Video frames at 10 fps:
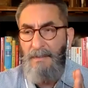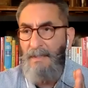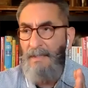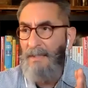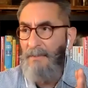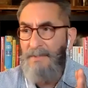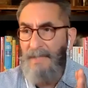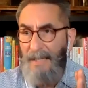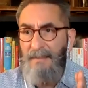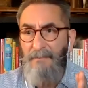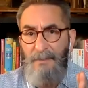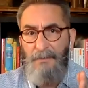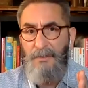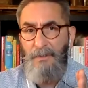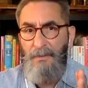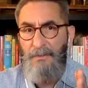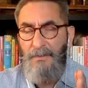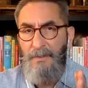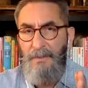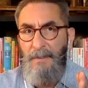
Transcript: and I was active in a church.